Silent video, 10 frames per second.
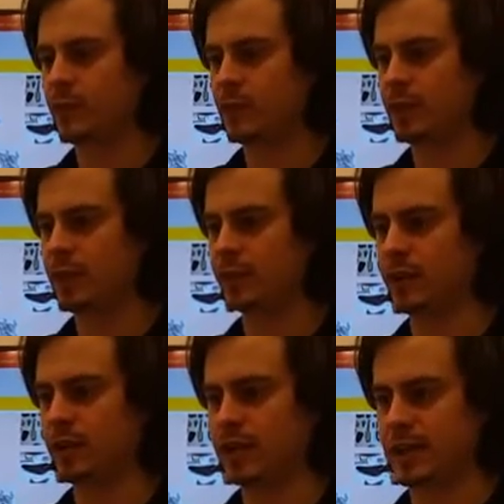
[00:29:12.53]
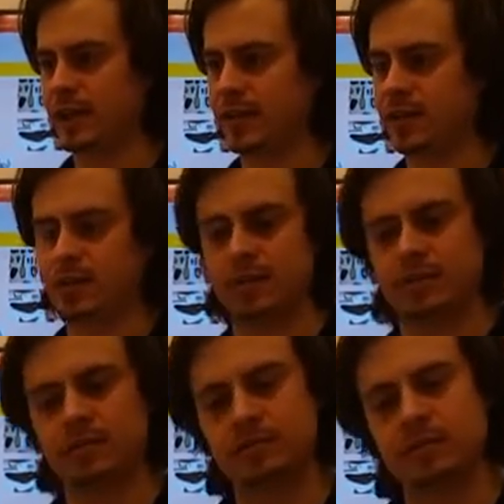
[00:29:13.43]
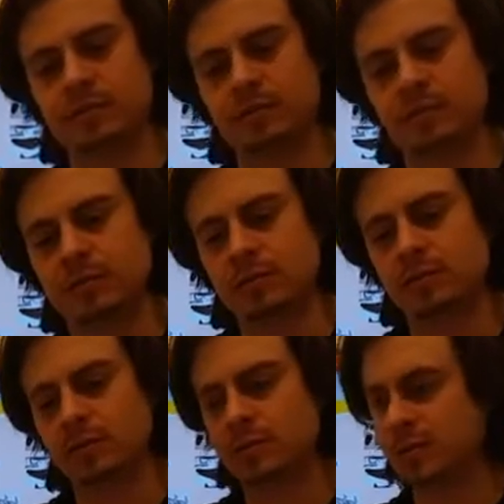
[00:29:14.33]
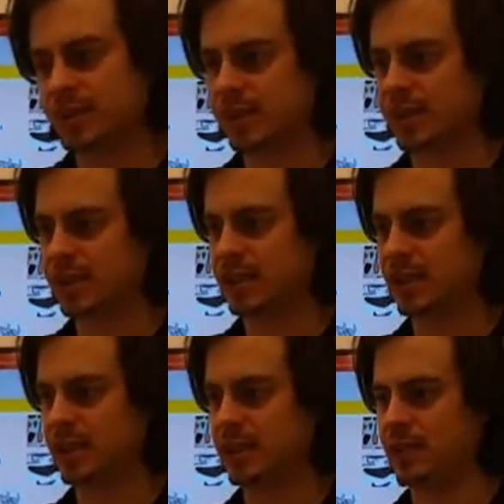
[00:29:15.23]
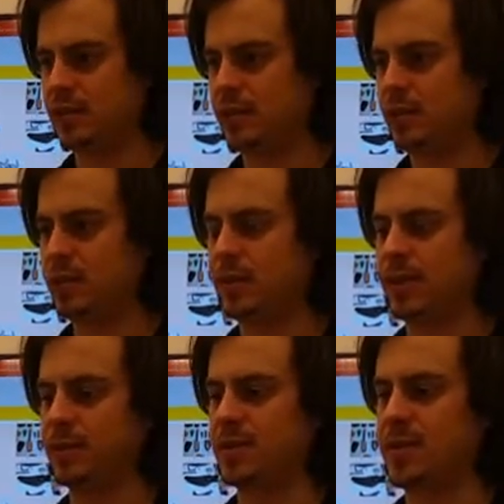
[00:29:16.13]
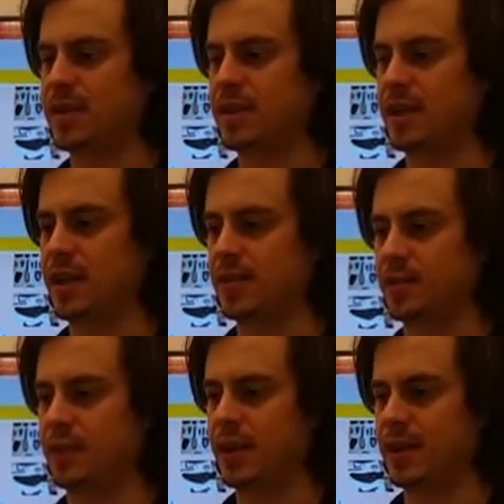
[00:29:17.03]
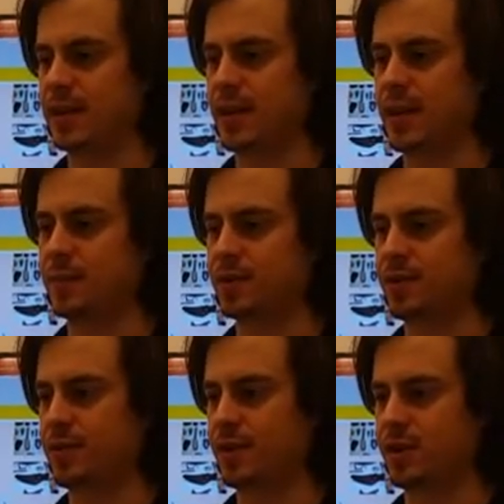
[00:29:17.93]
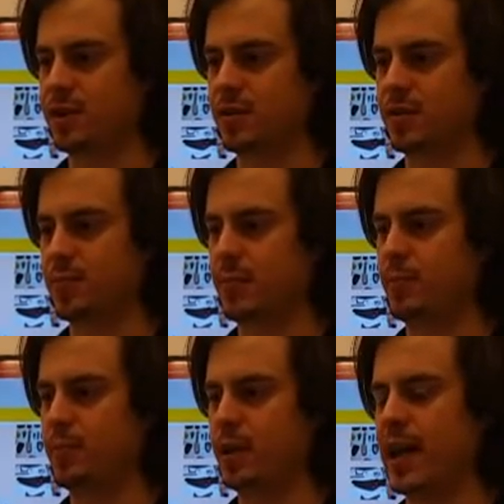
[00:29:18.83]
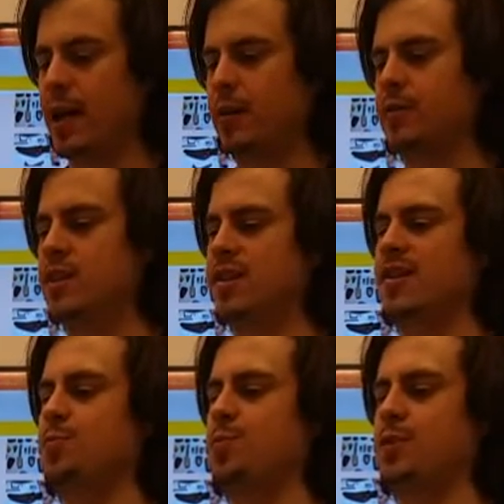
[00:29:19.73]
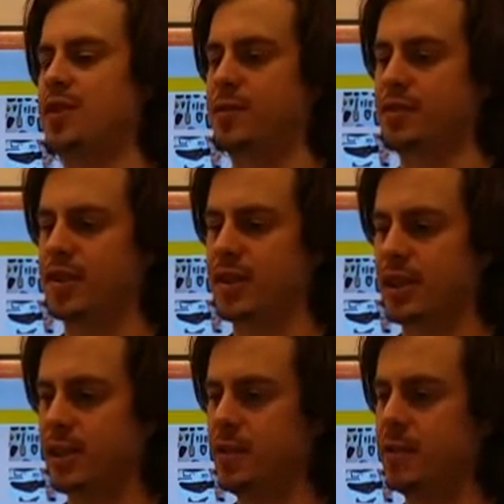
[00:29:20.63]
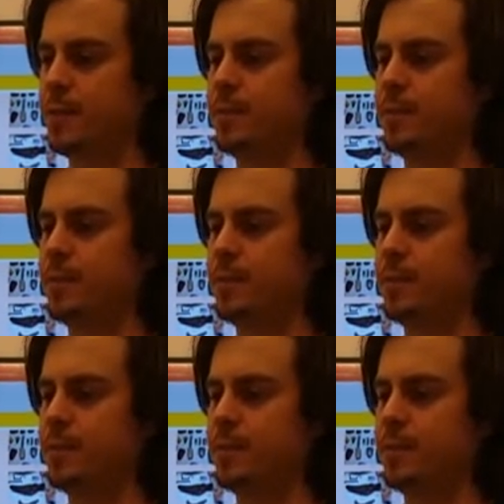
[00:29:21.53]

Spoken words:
Neolithic Age, we see some domestication of plants and animals, creation of the plow, and this is when we start to see